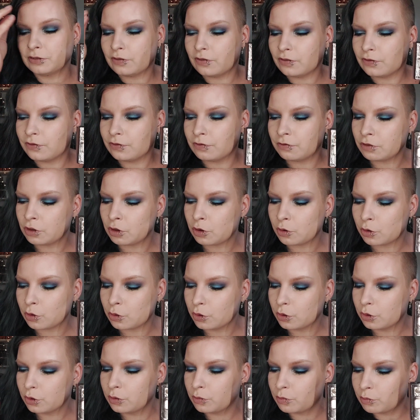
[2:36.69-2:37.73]

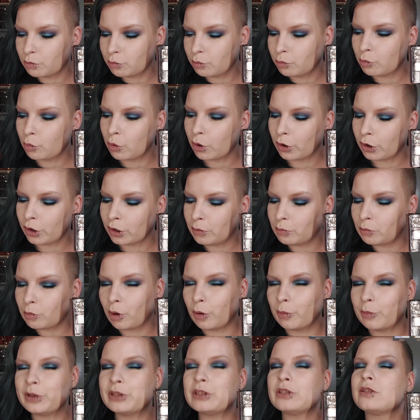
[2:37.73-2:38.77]
few more
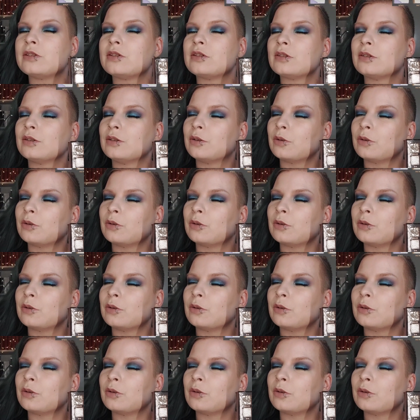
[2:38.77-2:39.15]
moments